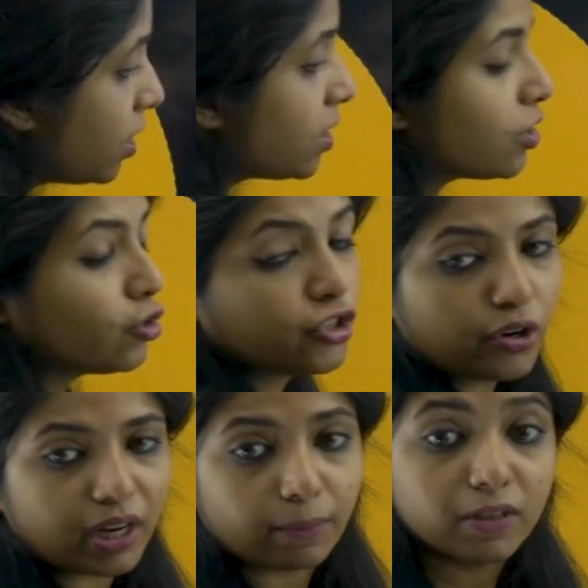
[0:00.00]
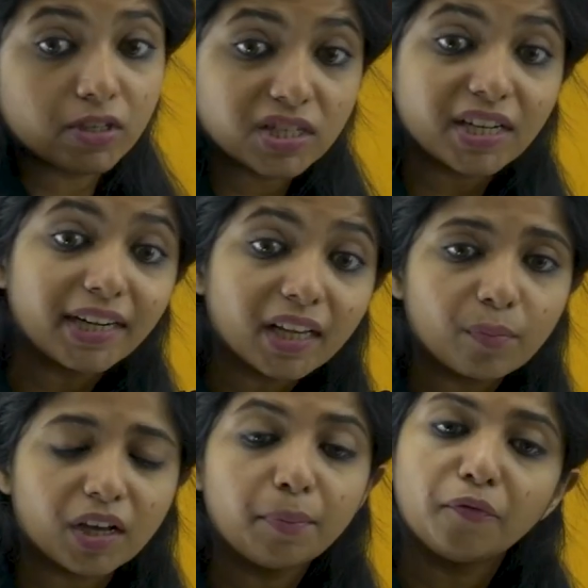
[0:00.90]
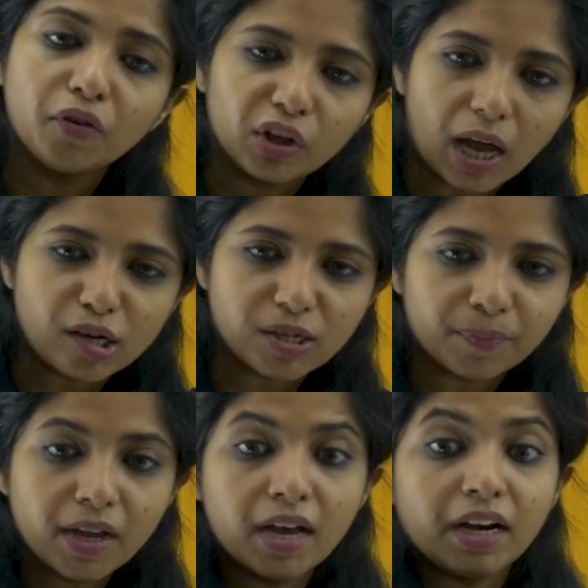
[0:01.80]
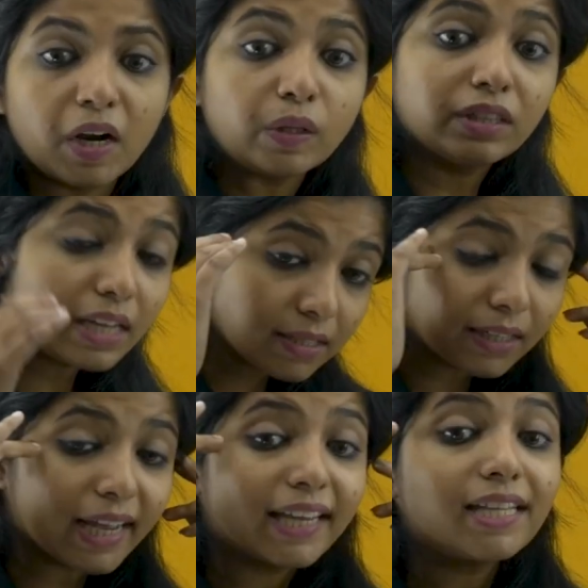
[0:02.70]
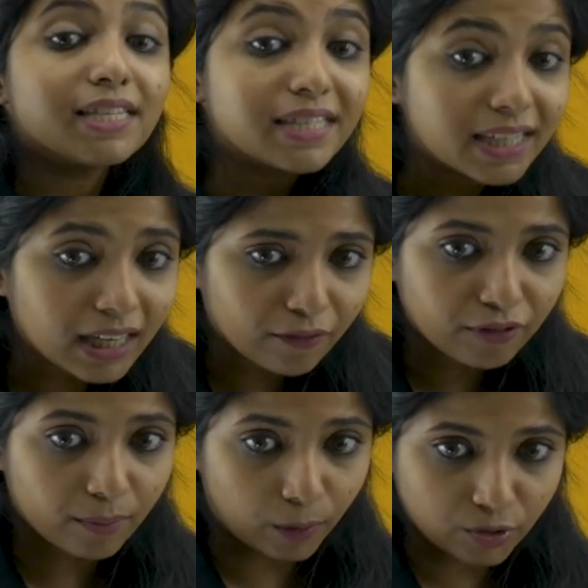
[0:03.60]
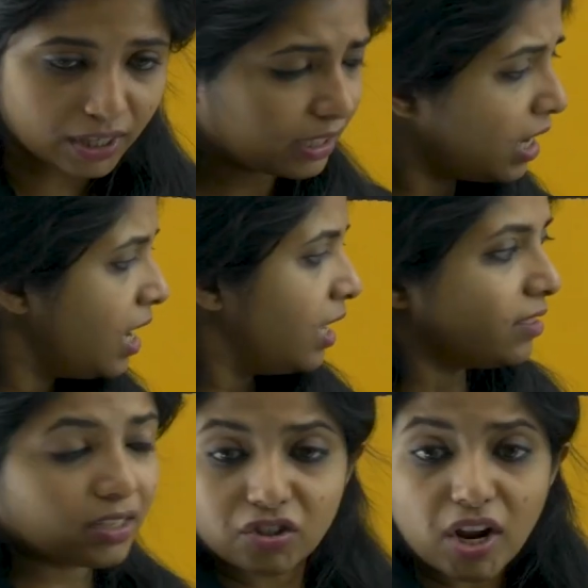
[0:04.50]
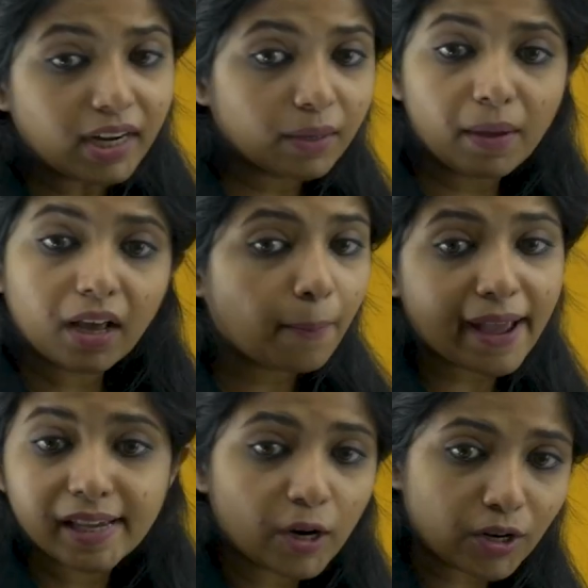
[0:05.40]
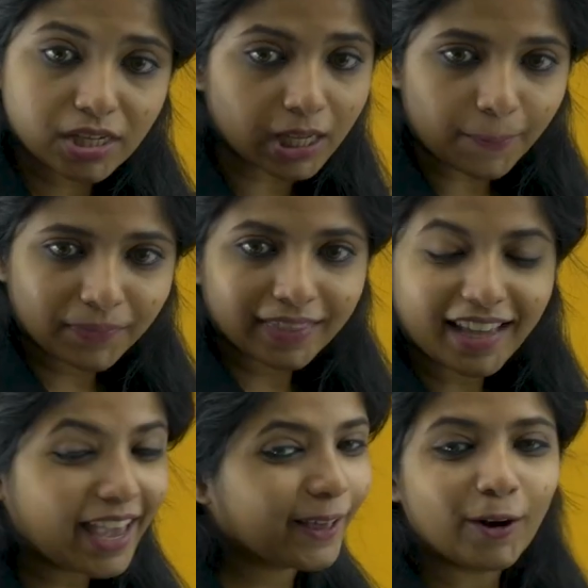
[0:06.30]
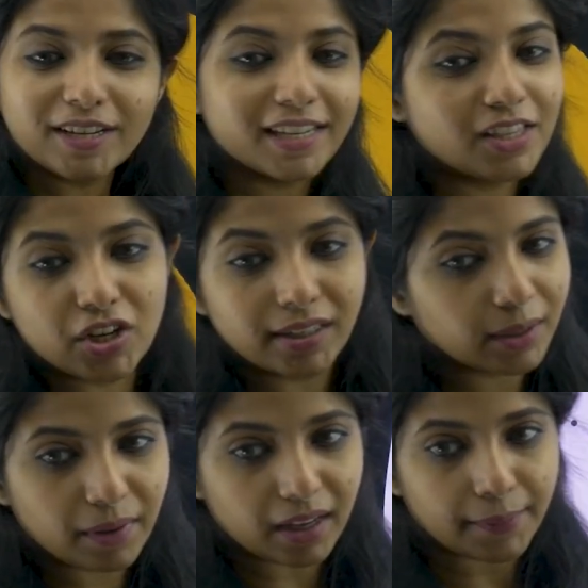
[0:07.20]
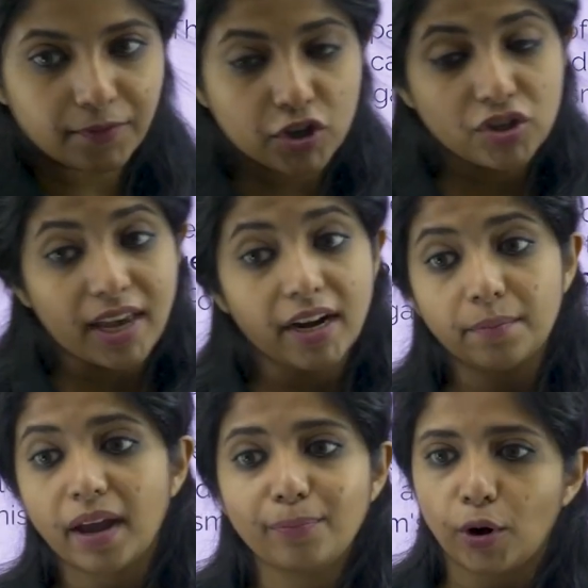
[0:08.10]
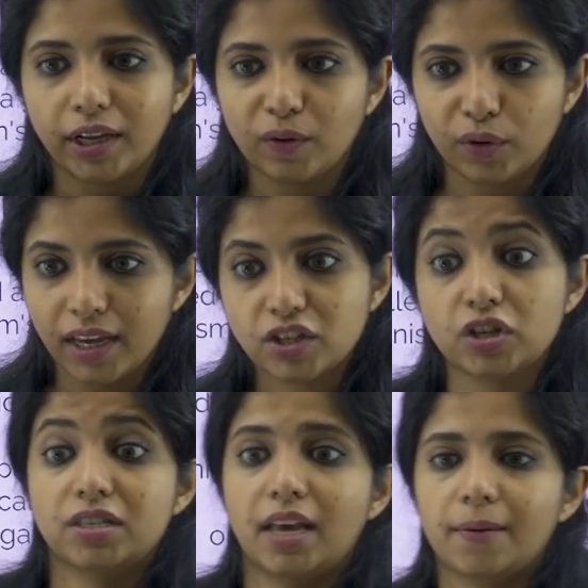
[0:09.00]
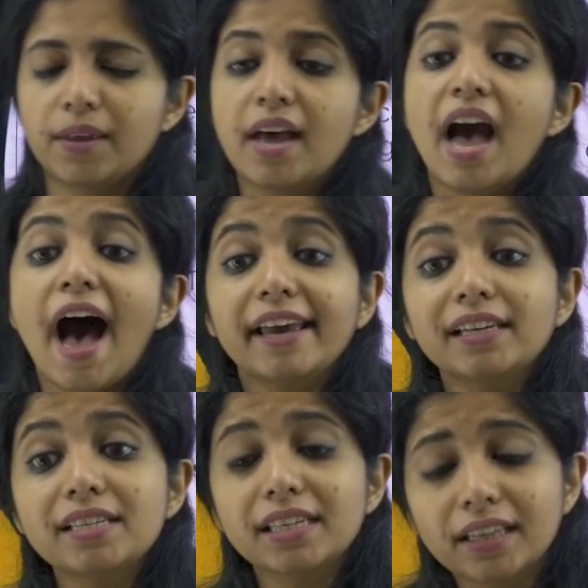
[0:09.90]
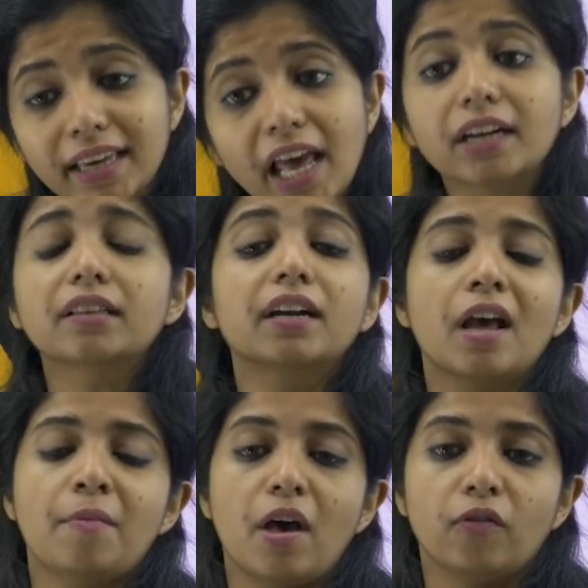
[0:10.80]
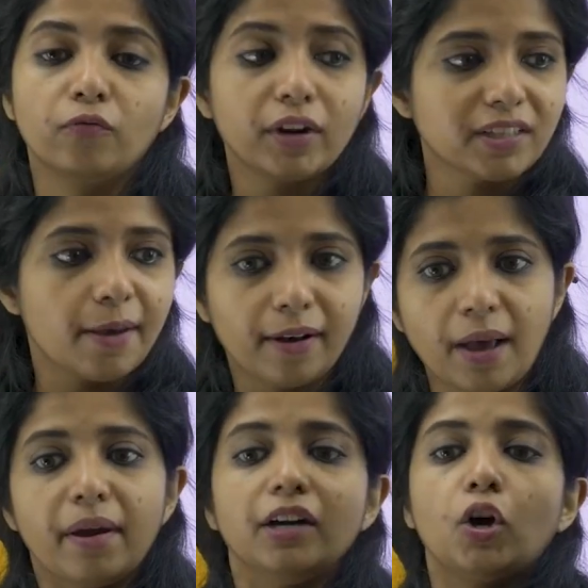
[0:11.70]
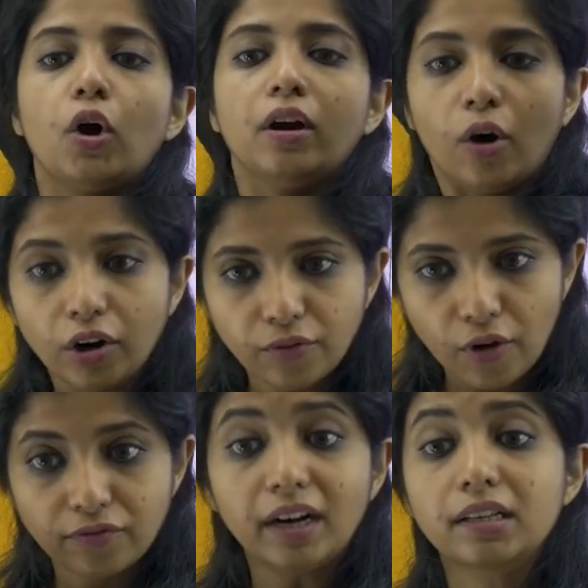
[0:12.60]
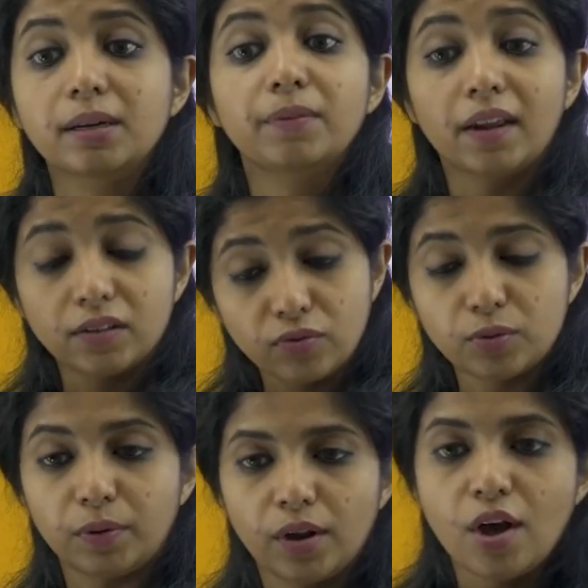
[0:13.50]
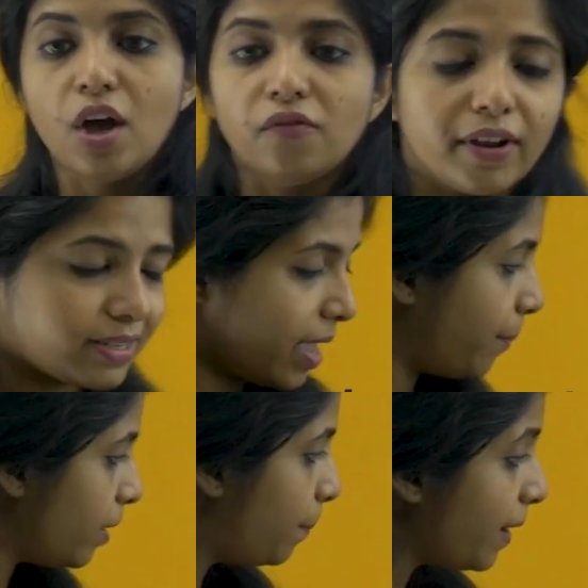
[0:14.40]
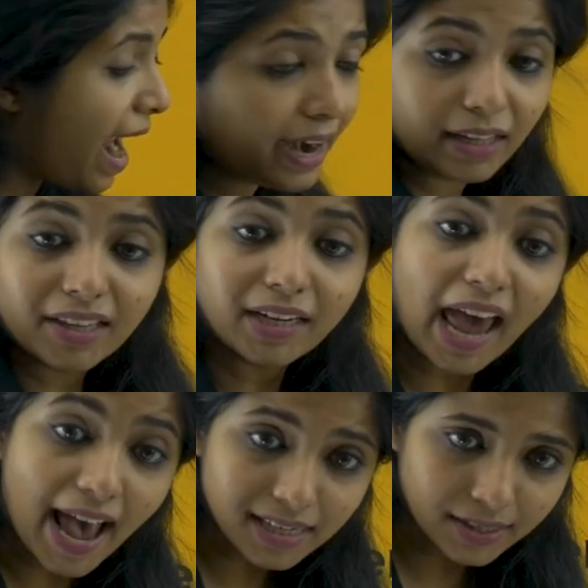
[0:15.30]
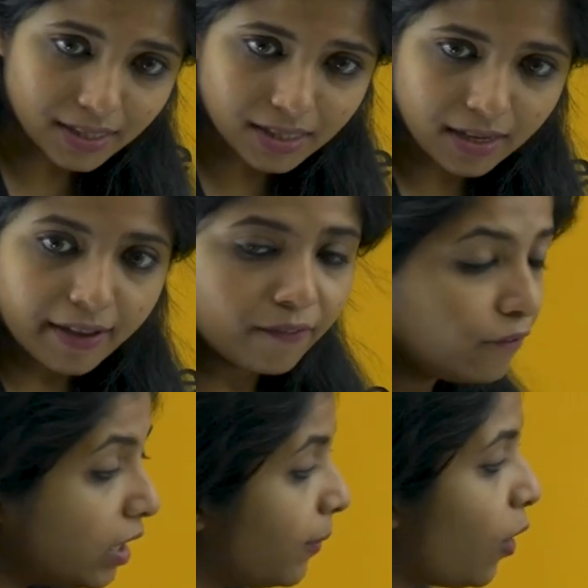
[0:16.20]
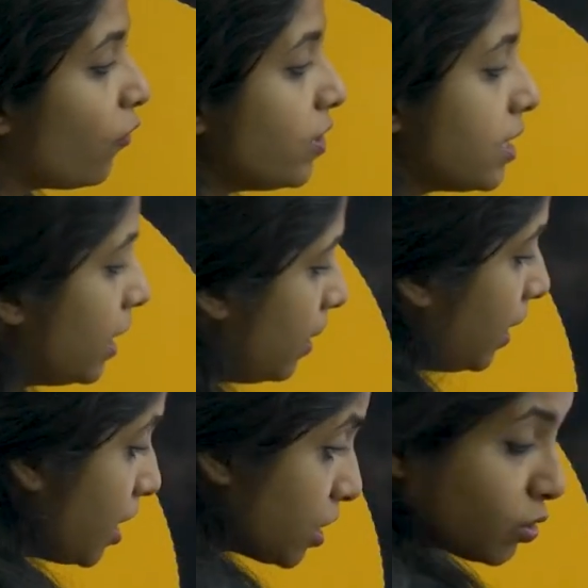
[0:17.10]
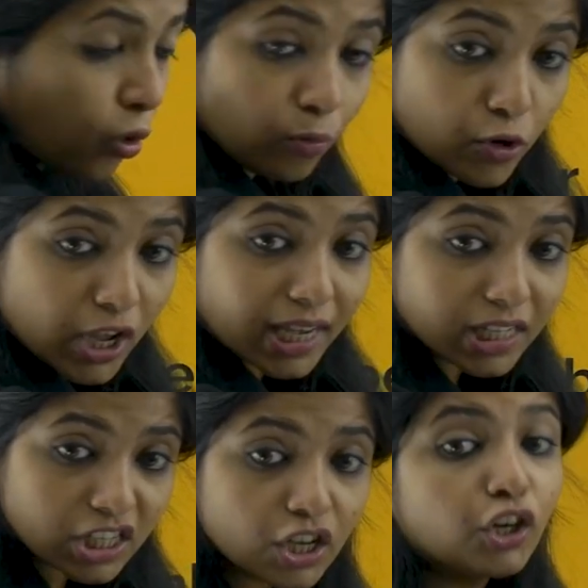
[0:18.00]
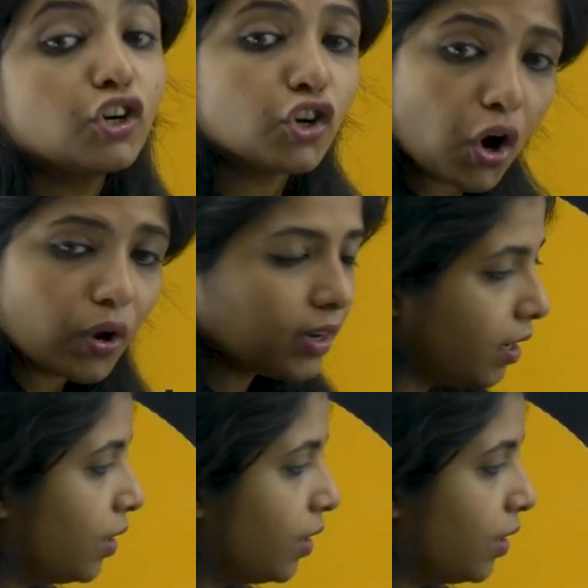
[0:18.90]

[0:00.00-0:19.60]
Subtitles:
This is the genotype, this is a genetic makeup of an organism. Now the things that I can see from outside, the genetic makeup I cannot see. I cannot see the genetic makeup which is there in my body, okay, it's just there. I can see the character that I am having. For example, am I tall or dwarf? That is something that is visible. For example, a plant that has this will be obviously, it is homozygous tall.